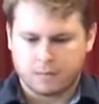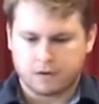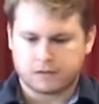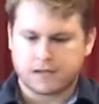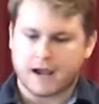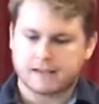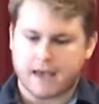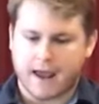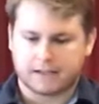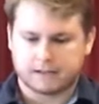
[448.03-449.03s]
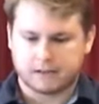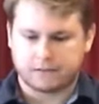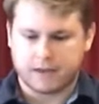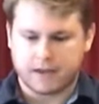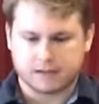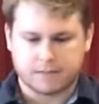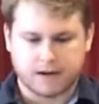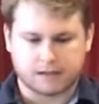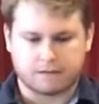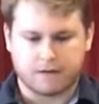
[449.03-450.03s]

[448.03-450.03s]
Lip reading: Both sides act as if they expect a